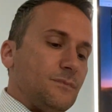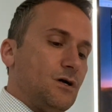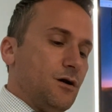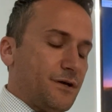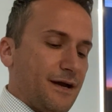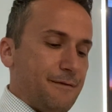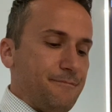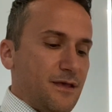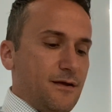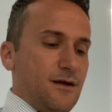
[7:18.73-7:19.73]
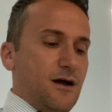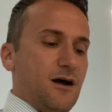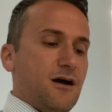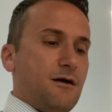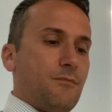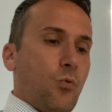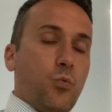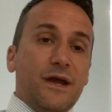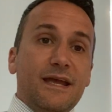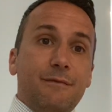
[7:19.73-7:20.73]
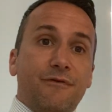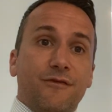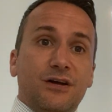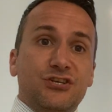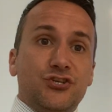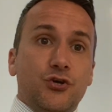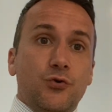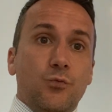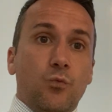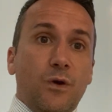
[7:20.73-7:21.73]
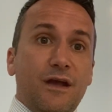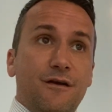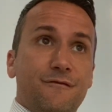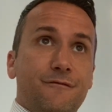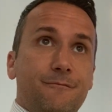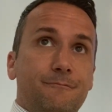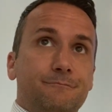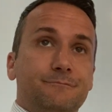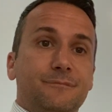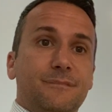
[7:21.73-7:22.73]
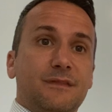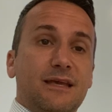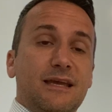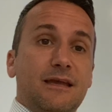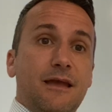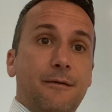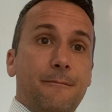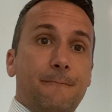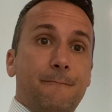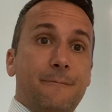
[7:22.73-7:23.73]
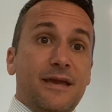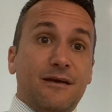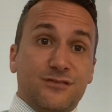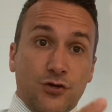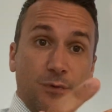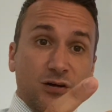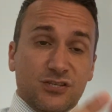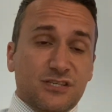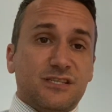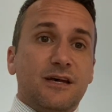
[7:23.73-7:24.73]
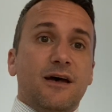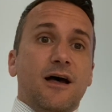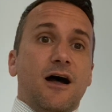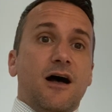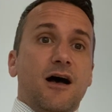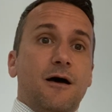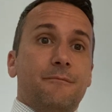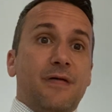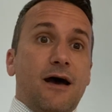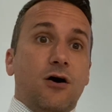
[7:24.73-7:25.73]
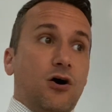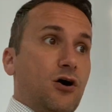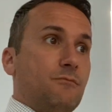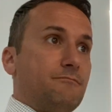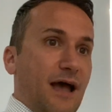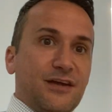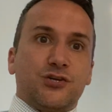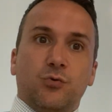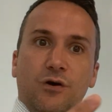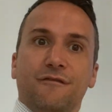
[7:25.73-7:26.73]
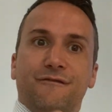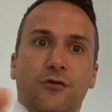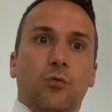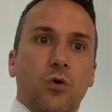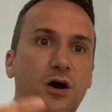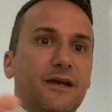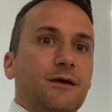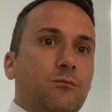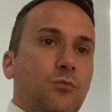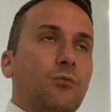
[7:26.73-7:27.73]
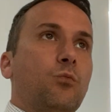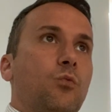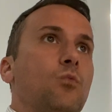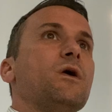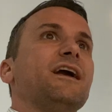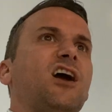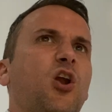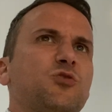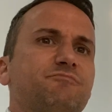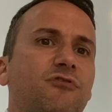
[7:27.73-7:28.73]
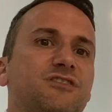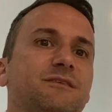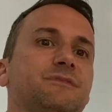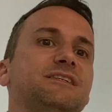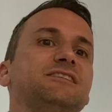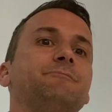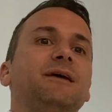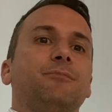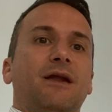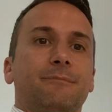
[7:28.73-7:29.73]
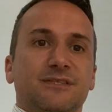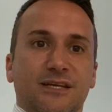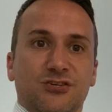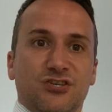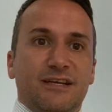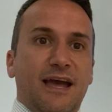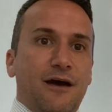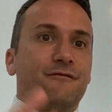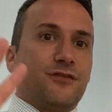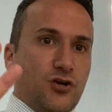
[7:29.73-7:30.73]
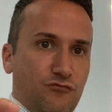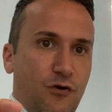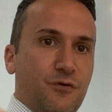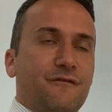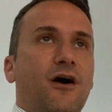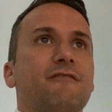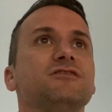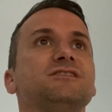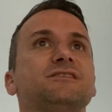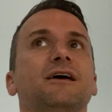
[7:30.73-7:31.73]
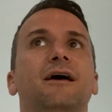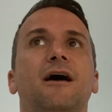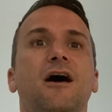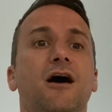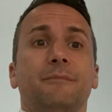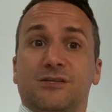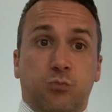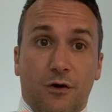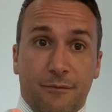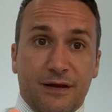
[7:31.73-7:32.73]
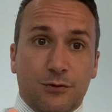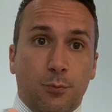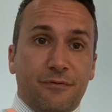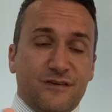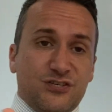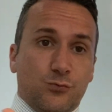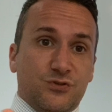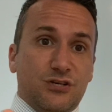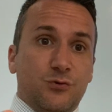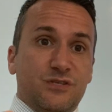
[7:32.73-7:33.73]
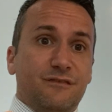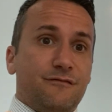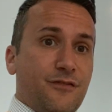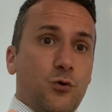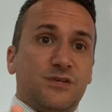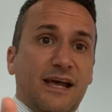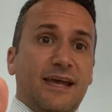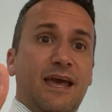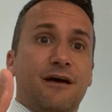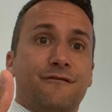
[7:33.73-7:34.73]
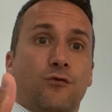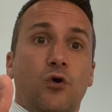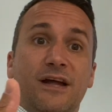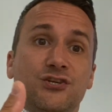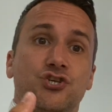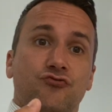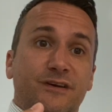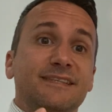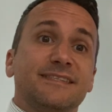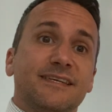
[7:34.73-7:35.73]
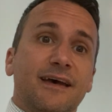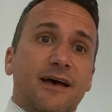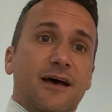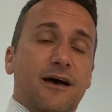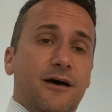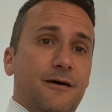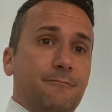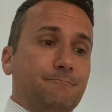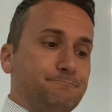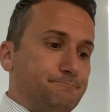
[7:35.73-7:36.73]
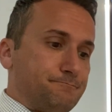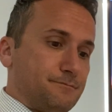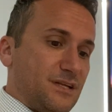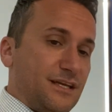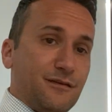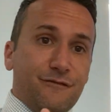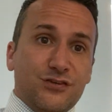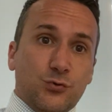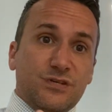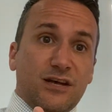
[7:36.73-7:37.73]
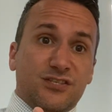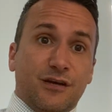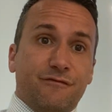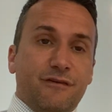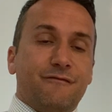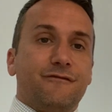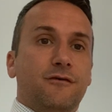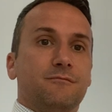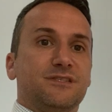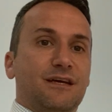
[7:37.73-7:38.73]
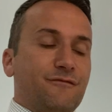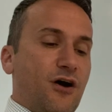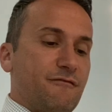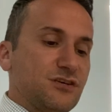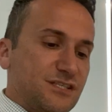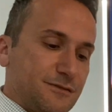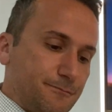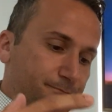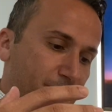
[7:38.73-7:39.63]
Okay, we provided you with the PF2 masks that are adequate for working in close proximity to people that potentially have the coronavirus. It's what the medical professionals are using, those that care for and treat individuals that are suffering from said virus.